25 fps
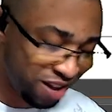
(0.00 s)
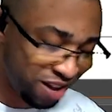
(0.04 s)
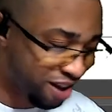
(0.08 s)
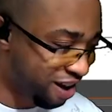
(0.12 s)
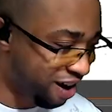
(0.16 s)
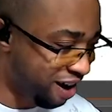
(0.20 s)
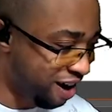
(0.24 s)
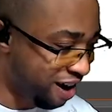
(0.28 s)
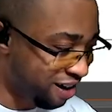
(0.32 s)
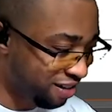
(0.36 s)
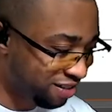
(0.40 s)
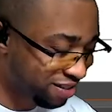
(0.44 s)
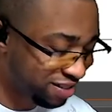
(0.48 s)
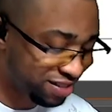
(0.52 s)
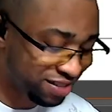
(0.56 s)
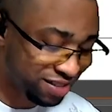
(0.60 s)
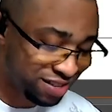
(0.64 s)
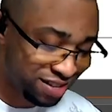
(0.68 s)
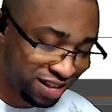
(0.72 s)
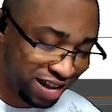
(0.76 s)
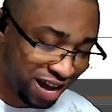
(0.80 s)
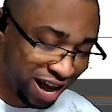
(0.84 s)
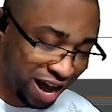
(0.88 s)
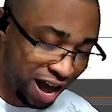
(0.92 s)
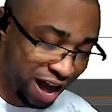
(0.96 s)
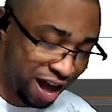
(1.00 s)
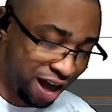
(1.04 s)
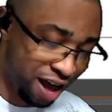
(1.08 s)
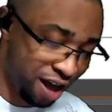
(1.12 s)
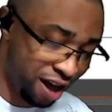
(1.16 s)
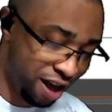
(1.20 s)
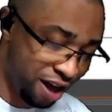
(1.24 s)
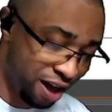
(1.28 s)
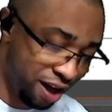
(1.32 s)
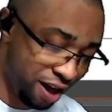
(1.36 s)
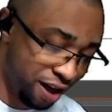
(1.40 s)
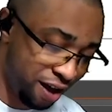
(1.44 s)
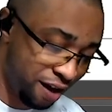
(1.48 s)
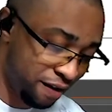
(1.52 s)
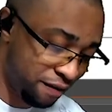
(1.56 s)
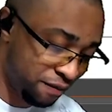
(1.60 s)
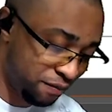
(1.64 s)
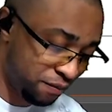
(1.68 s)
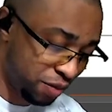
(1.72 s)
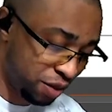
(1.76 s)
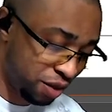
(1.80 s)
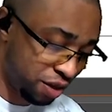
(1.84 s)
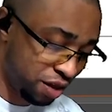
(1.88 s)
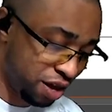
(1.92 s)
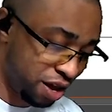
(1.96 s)
Honestly,
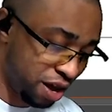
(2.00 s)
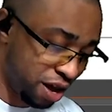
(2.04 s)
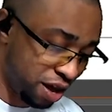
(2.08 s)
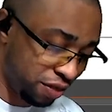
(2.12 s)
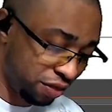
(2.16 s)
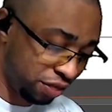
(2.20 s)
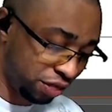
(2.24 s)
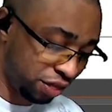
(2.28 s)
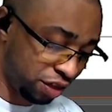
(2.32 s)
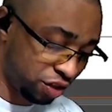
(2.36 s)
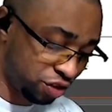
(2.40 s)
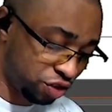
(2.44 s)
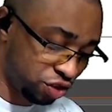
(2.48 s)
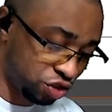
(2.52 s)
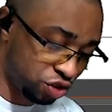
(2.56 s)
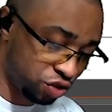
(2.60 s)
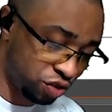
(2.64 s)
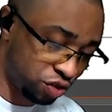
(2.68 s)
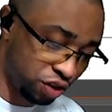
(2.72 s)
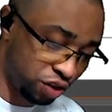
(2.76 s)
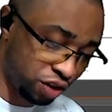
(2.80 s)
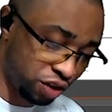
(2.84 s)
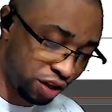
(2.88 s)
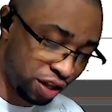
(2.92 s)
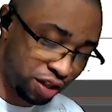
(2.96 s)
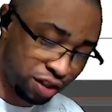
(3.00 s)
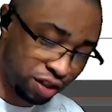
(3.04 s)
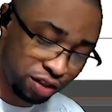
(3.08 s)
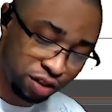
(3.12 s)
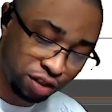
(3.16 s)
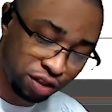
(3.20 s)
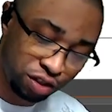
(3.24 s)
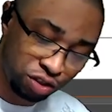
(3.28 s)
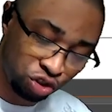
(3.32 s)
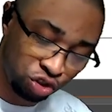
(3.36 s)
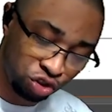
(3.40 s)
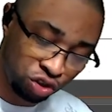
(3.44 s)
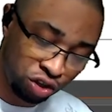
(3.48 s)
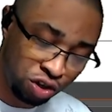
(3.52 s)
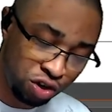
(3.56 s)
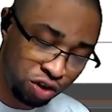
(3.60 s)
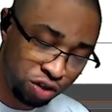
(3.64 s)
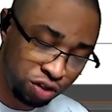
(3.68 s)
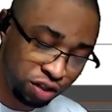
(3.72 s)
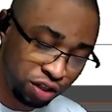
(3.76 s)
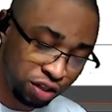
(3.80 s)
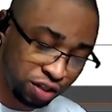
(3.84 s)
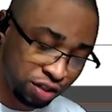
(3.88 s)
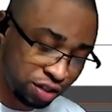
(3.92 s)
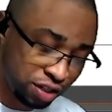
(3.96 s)
this drawing
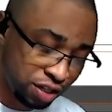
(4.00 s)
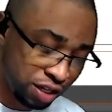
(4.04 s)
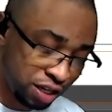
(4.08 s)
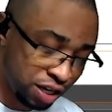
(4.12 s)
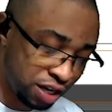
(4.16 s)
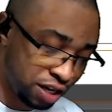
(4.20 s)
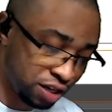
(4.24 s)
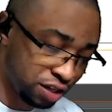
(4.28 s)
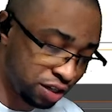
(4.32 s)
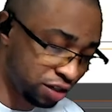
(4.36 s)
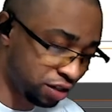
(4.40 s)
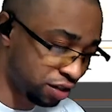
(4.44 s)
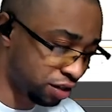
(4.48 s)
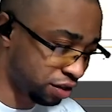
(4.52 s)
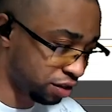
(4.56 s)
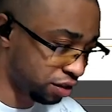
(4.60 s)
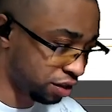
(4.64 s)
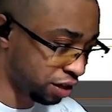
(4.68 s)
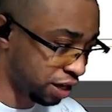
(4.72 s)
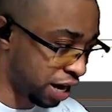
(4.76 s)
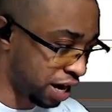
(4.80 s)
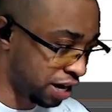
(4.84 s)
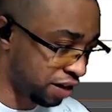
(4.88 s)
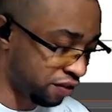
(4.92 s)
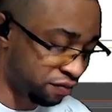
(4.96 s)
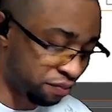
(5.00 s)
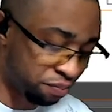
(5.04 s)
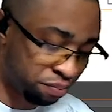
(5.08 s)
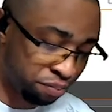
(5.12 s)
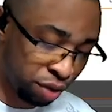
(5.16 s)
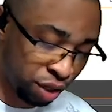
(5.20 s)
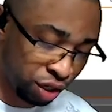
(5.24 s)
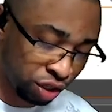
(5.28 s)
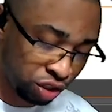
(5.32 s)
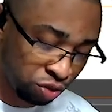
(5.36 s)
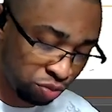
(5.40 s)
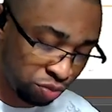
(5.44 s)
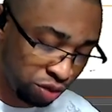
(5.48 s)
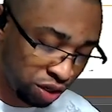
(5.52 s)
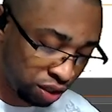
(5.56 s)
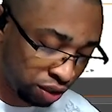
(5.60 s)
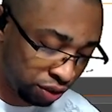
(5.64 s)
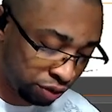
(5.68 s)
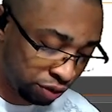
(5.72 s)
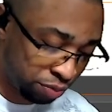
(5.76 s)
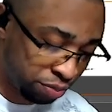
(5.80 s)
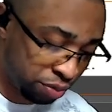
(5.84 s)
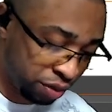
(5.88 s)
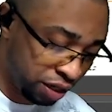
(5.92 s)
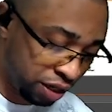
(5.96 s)
the tent kind of bugs me a little
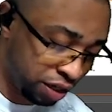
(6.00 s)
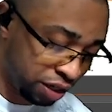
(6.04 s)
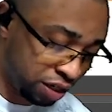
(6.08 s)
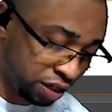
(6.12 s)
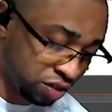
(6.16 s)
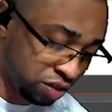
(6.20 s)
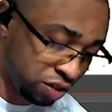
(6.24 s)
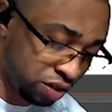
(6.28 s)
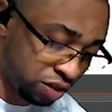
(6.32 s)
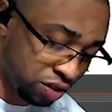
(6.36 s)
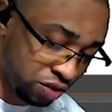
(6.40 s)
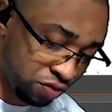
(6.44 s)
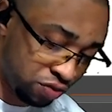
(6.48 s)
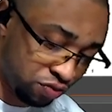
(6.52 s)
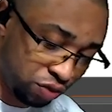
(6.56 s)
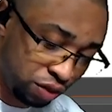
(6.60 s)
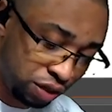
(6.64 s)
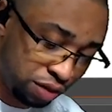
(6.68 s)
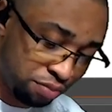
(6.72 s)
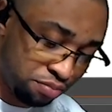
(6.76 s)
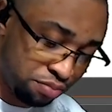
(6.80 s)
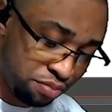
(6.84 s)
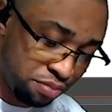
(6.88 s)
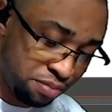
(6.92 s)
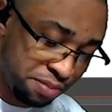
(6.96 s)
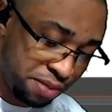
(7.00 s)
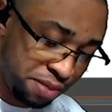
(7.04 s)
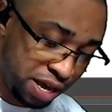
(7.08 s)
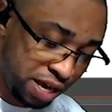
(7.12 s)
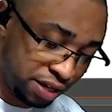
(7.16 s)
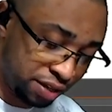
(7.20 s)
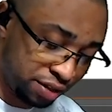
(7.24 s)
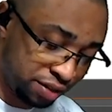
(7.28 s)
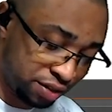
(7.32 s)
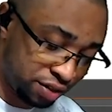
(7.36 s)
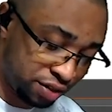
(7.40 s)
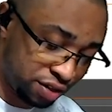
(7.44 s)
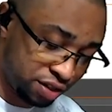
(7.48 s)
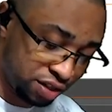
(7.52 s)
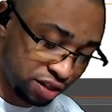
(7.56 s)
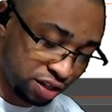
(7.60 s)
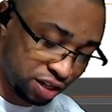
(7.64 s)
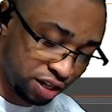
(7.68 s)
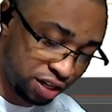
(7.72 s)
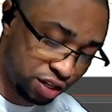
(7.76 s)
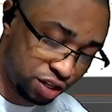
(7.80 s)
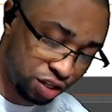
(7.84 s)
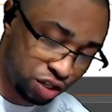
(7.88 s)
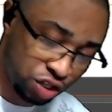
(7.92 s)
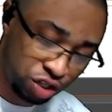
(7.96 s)
bit because it doesn't really make
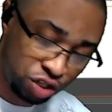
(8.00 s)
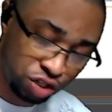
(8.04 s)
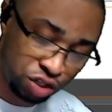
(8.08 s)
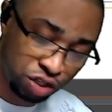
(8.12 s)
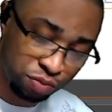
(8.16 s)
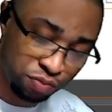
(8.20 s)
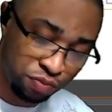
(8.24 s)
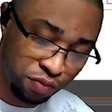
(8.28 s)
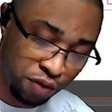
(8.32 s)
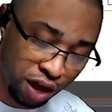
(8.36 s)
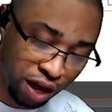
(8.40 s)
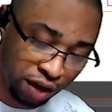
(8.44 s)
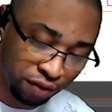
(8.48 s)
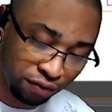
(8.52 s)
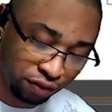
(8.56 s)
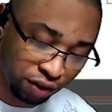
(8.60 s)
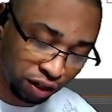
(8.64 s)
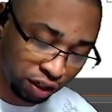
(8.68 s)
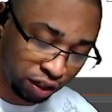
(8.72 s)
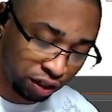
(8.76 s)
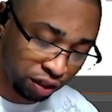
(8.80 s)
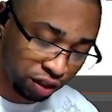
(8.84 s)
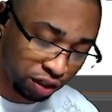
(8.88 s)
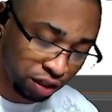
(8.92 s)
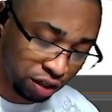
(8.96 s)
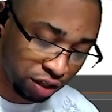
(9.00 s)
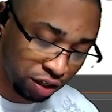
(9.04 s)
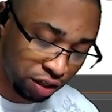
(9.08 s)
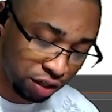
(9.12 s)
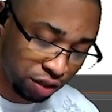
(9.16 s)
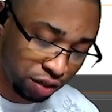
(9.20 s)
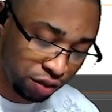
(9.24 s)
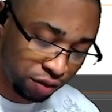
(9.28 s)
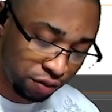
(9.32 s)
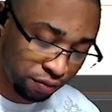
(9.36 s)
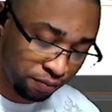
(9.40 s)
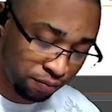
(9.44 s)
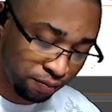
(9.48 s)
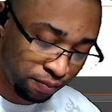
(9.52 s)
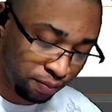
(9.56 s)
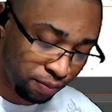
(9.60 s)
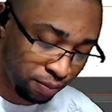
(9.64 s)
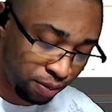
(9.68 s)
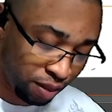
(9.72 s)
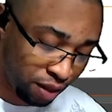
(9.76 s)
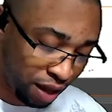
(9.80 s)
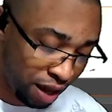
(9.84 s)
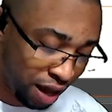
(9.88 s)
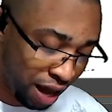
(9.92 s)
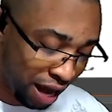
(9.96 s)
sense to have like a,
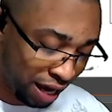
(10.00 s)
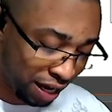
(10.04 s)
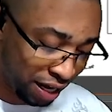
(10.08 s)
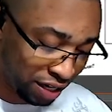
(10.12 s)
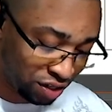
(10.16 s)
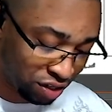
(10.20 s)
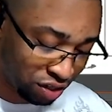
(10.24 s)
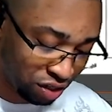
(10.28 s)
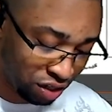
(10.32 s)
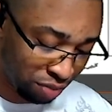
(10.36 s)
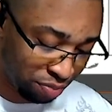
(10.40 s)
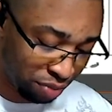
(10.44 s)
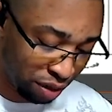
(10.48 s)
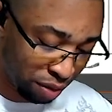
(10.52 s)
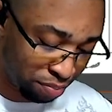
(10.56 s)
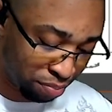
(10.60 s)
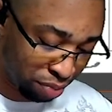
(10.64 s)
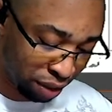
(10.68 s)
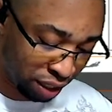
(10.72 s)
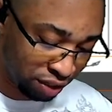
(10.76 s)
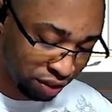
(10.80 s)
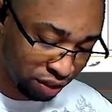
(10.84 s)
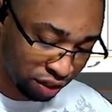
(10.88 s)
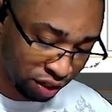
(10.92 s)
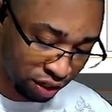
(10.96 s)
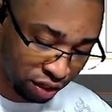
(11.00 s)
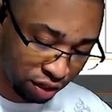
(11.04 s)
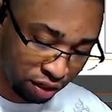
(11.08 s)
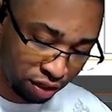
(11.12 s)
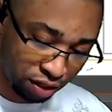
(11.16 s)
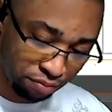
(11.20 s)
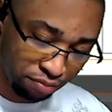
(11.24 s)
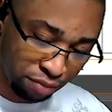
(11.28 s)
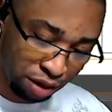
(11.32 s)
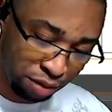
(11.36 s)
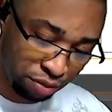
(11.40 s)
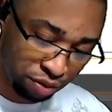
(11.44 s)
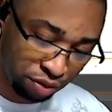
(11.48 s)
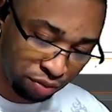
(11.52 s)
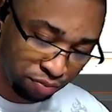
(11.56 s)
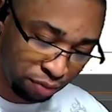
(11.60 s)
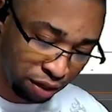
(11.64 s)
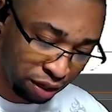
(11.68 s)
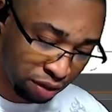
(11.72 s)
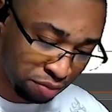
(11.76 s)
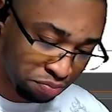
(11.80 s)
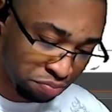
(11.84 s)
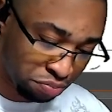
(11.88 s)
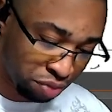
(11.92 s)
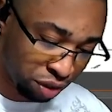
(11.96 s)
I guess it's gonna be a big tent. Maybe make
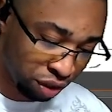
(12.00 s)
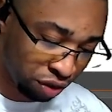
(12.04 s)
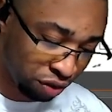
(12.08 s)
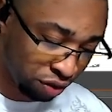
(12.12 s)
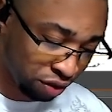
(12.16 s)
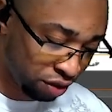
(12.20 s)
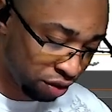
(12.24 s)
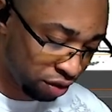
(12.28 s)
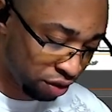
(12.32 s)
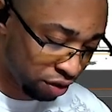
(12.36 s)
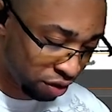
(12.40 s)
it bigger.